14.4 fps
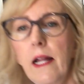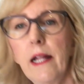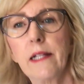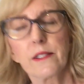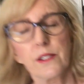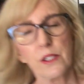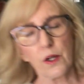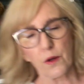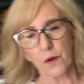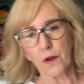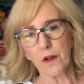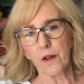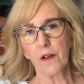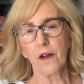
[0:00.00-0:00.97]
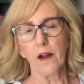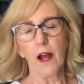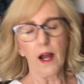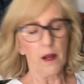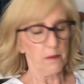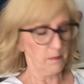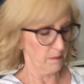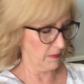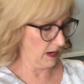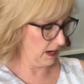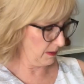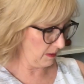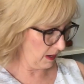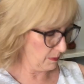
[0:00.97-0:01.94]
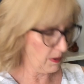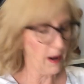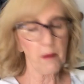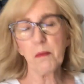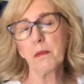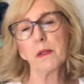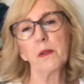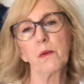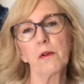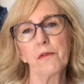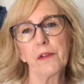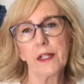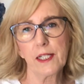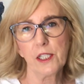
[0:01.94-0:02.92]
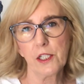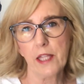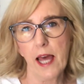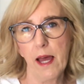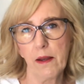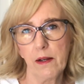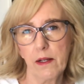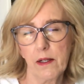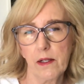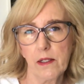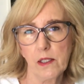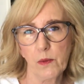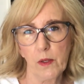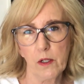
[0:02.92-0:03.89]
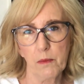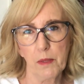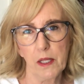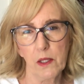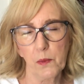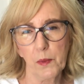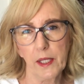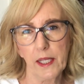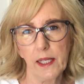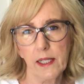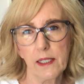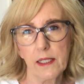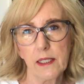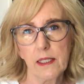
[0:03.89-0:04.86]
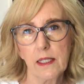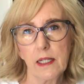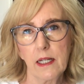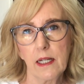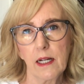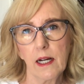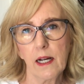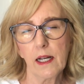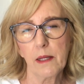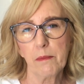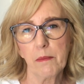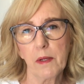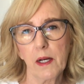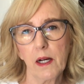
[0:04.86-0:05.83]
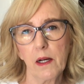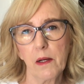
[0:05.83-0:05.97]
And so I probably will finish that sweater by the weekend. I'm